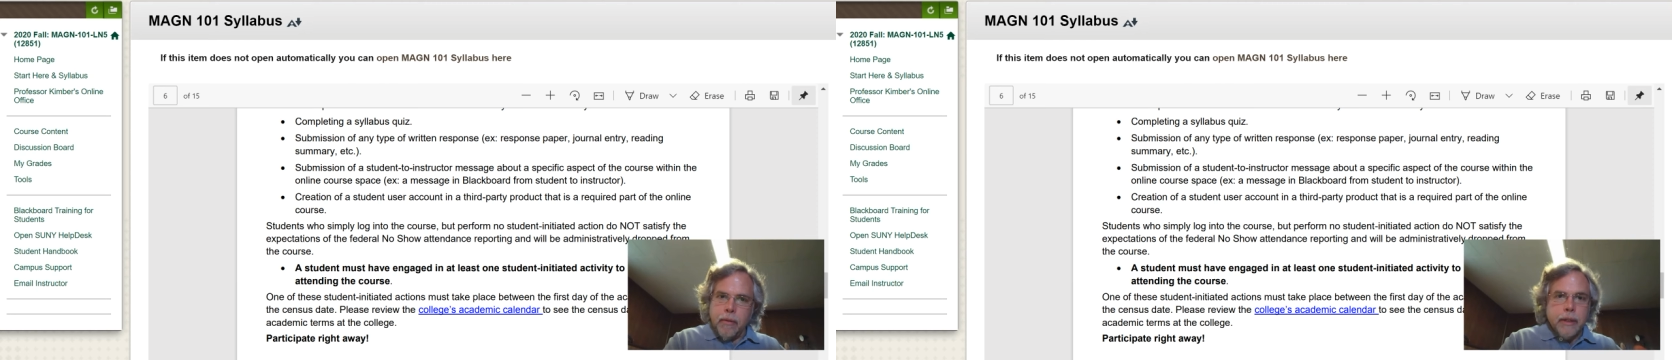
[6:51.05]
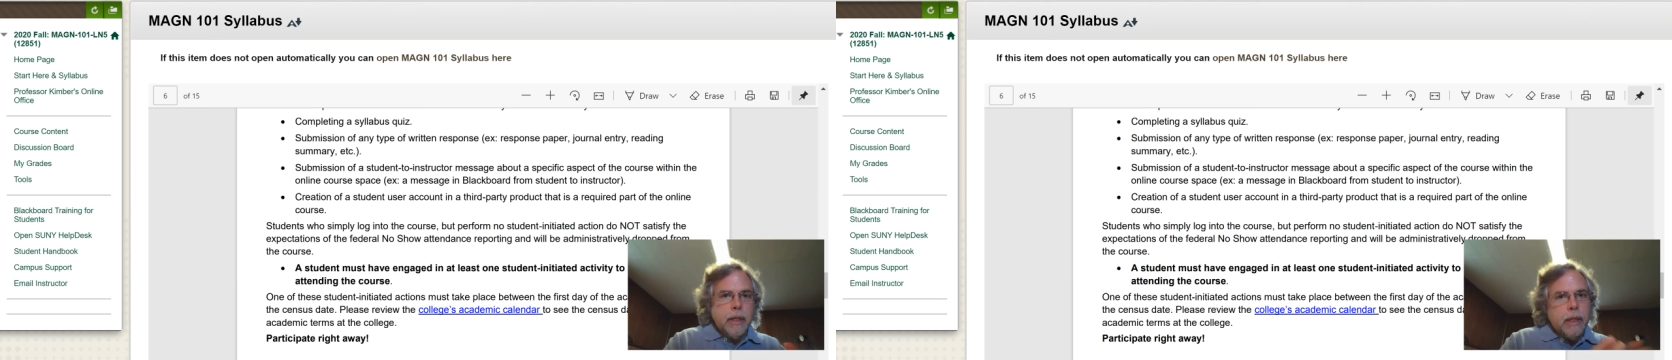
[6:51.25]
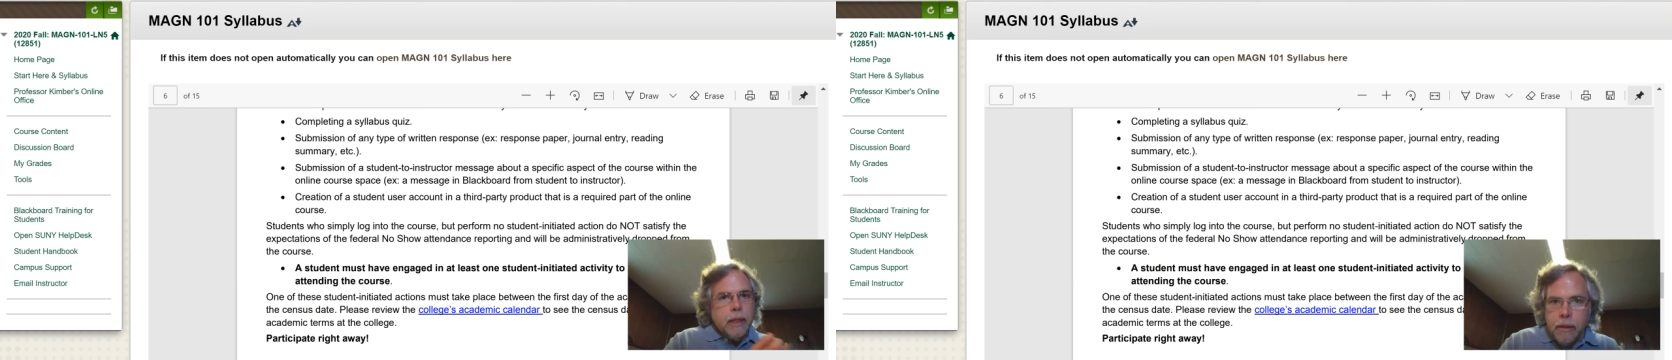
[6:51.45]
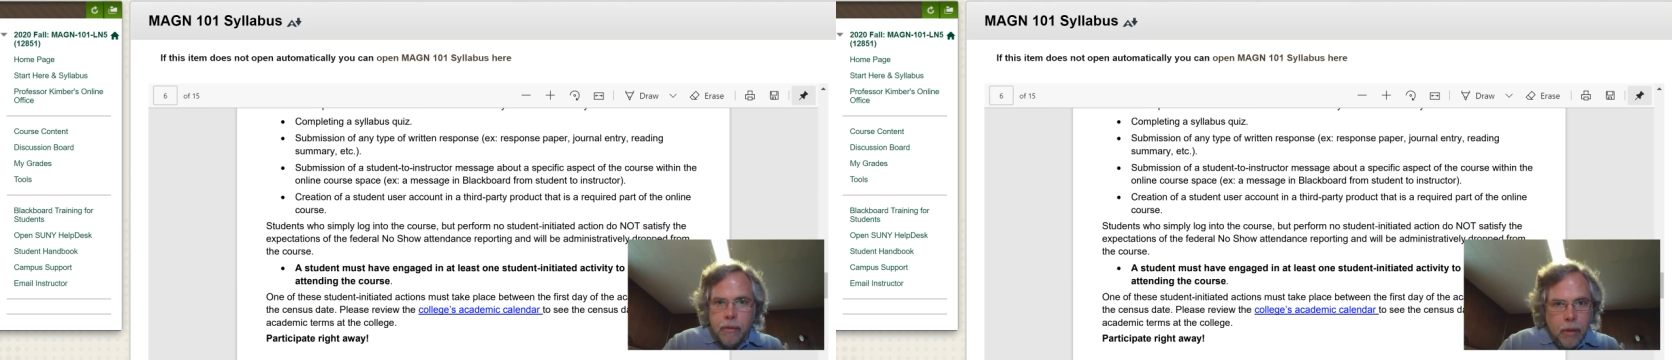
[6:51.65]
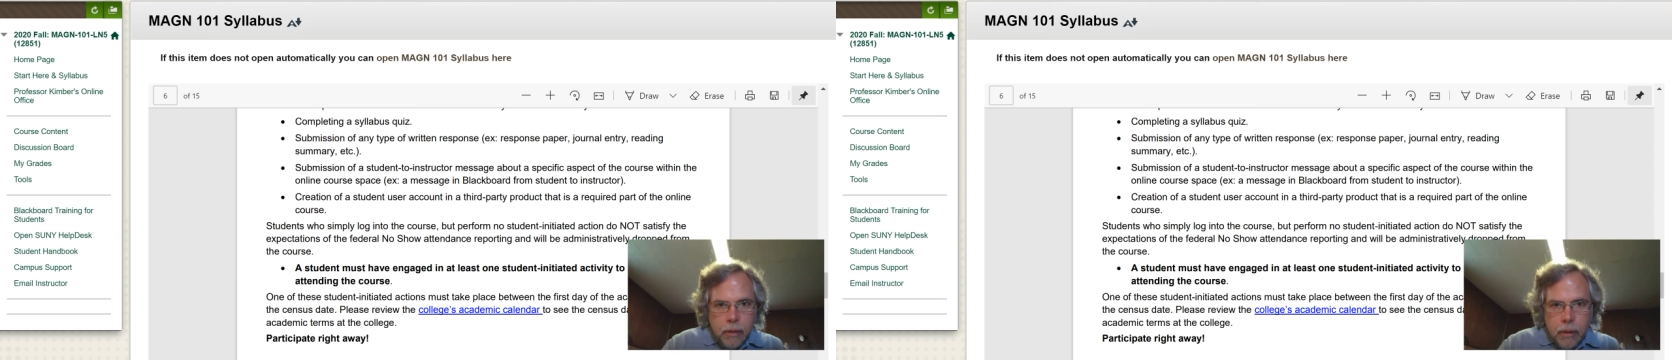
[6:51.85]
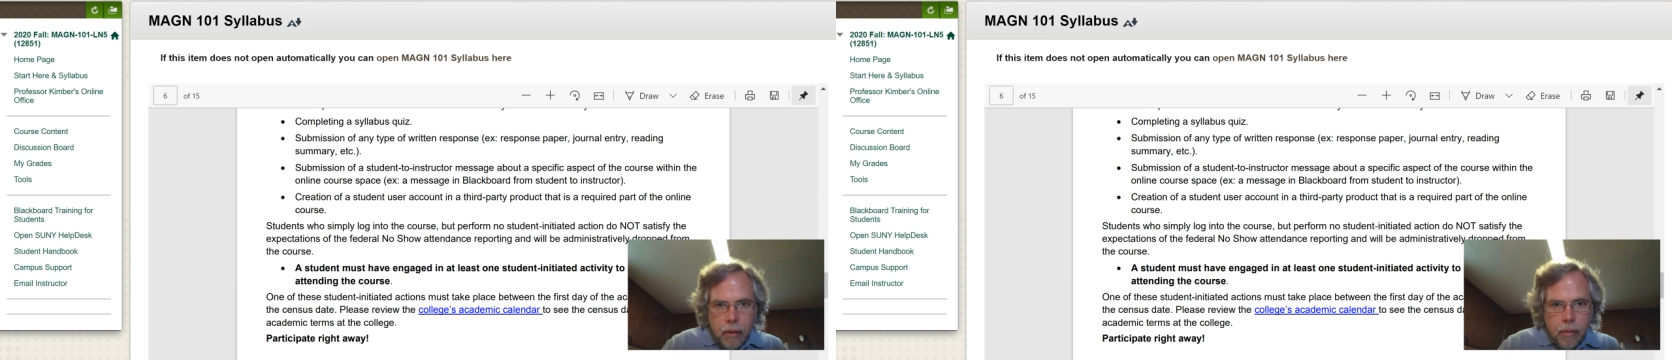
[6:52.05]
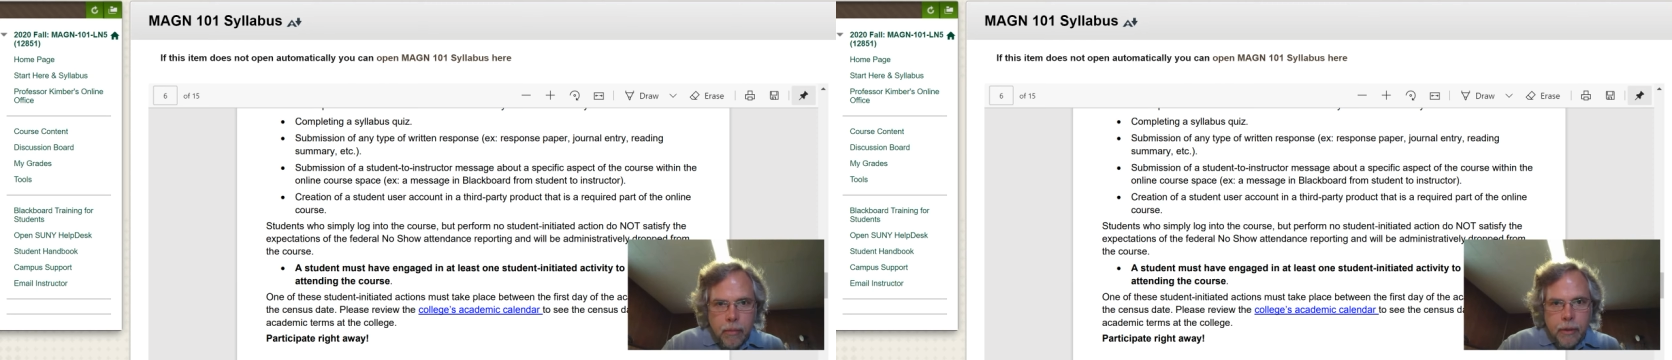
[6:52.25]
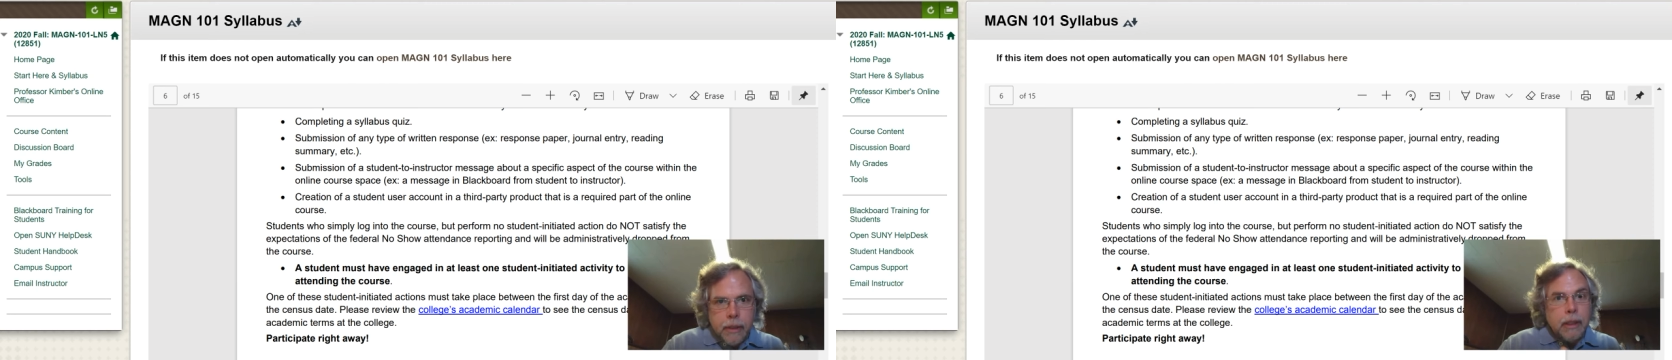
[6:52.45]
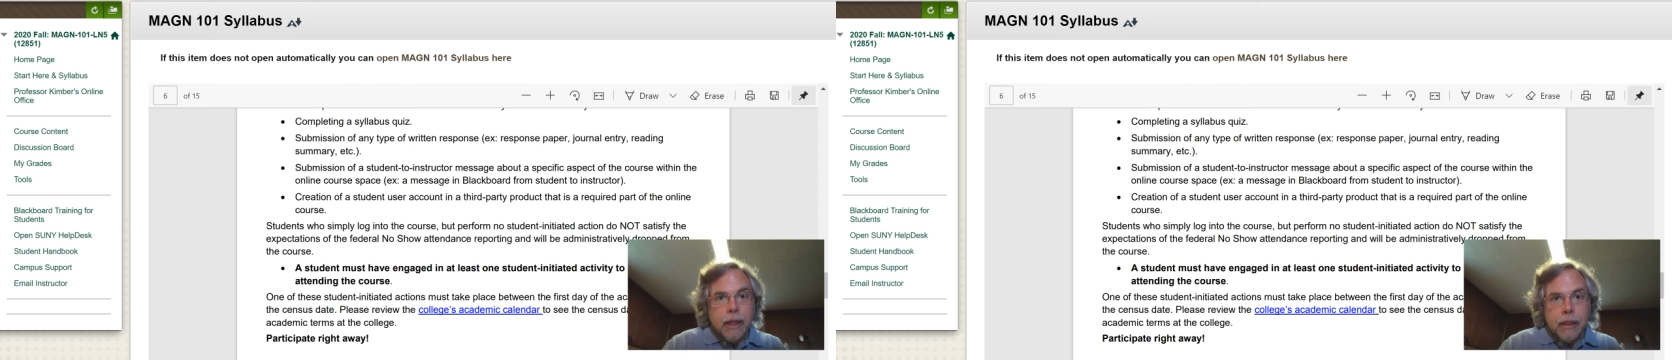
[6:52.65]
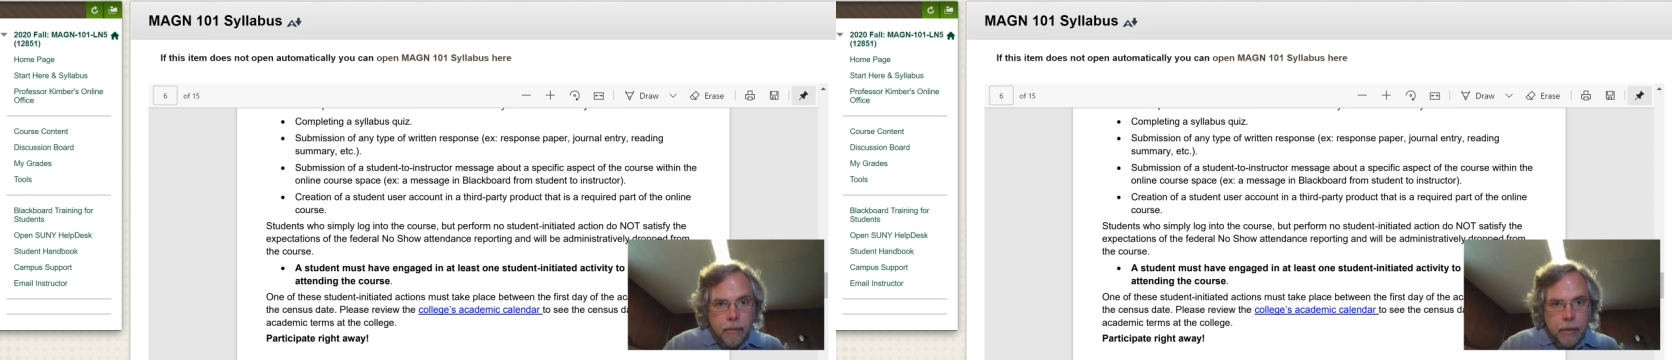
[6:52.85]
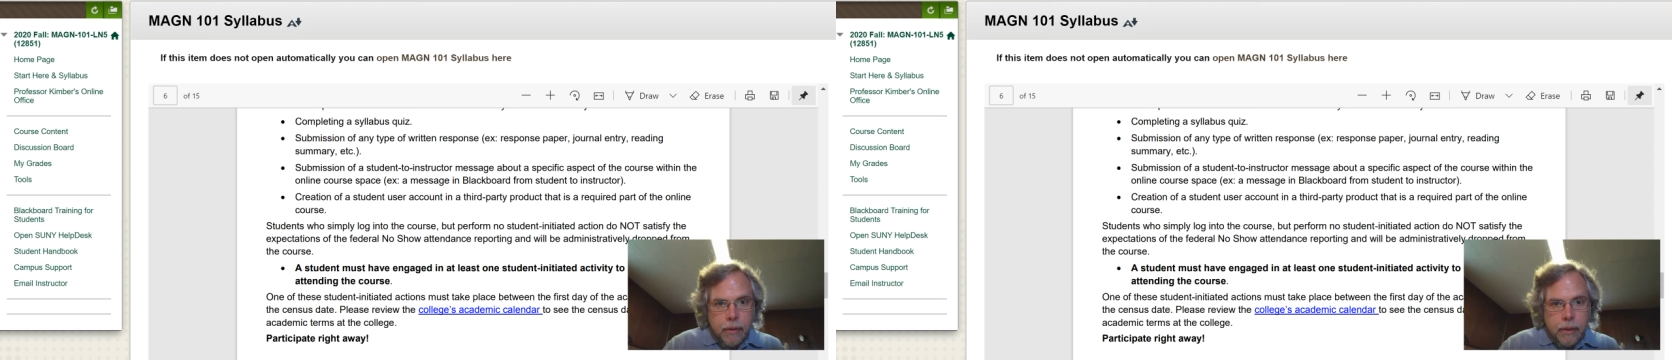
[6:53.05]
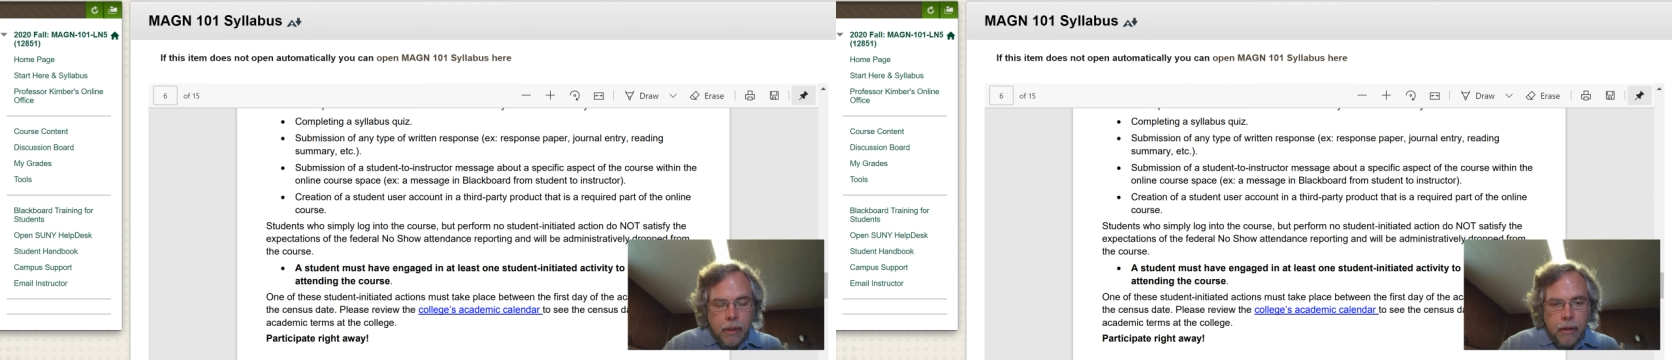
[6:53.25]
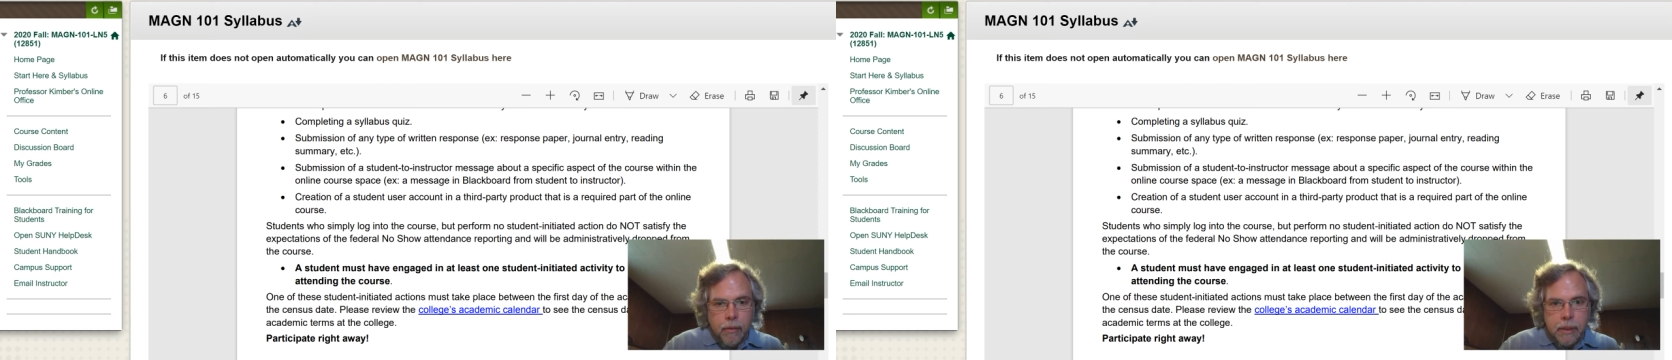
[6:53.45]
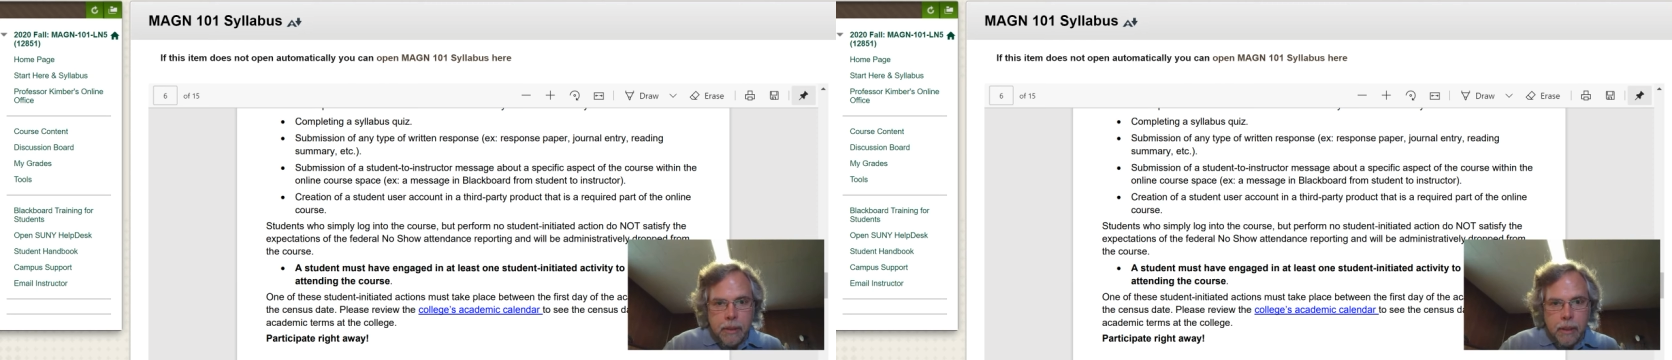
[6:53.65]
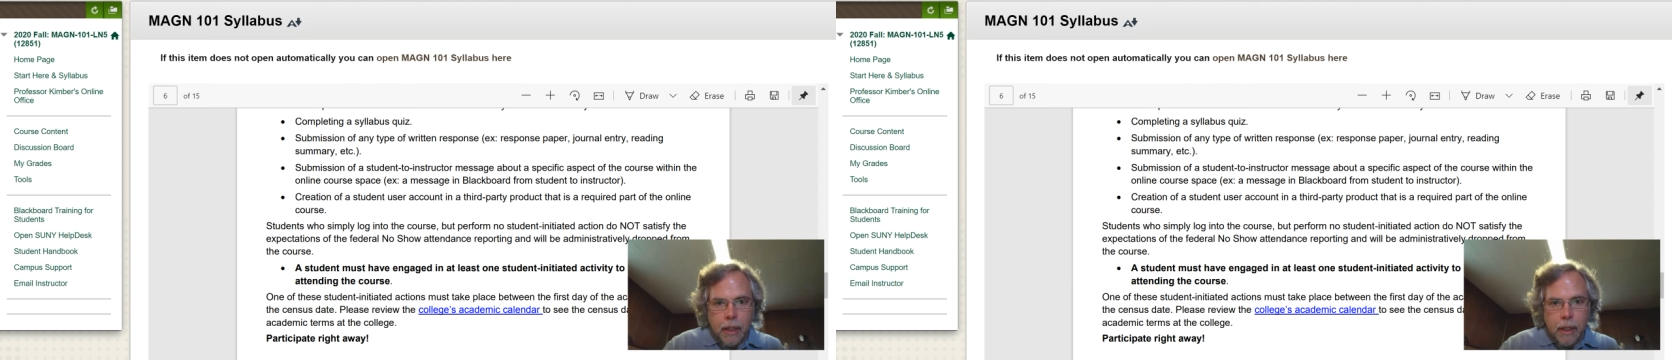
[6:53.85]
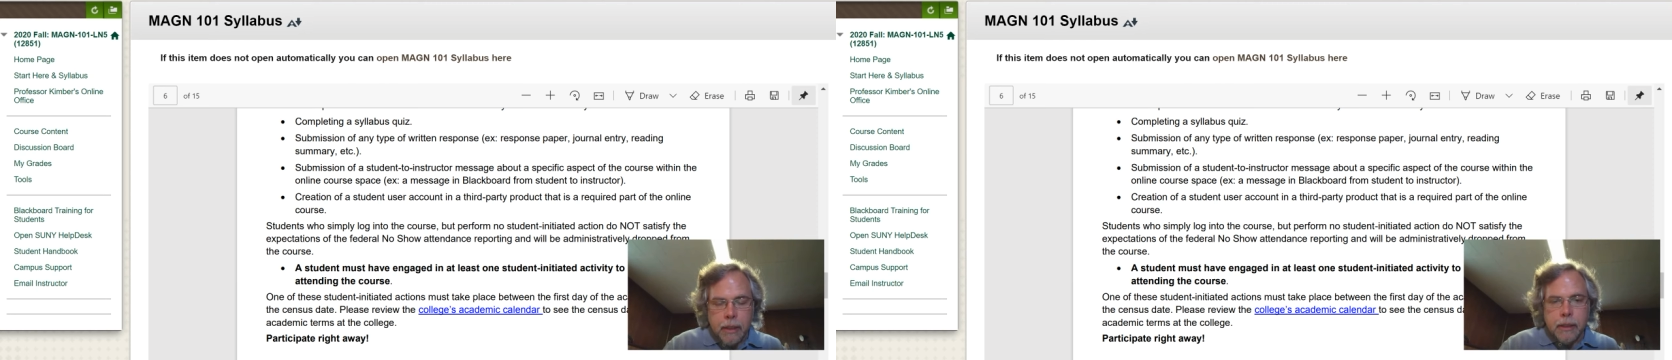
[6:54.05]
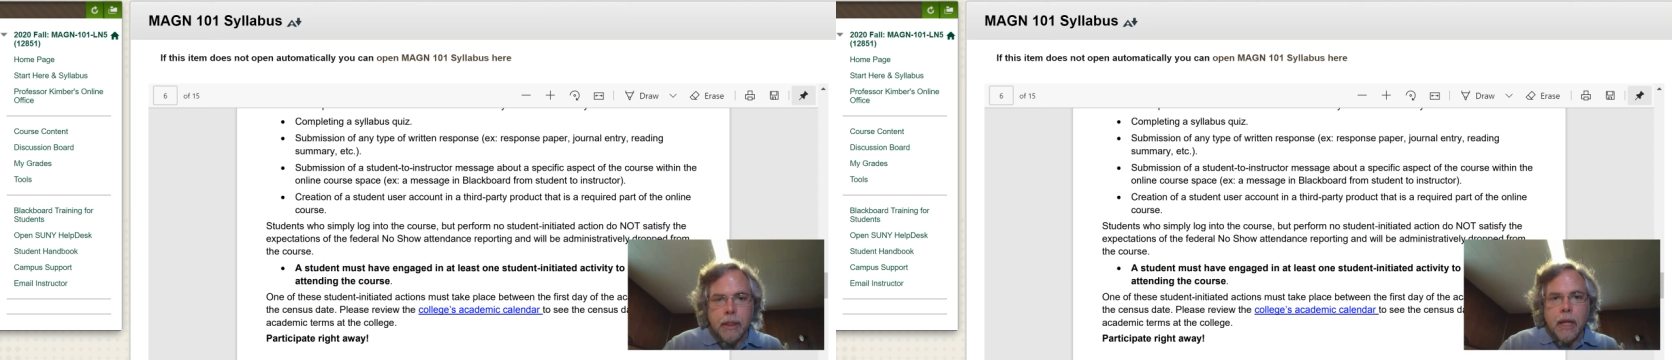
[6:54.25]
where you need to do all the homework and lots of other stuff besides,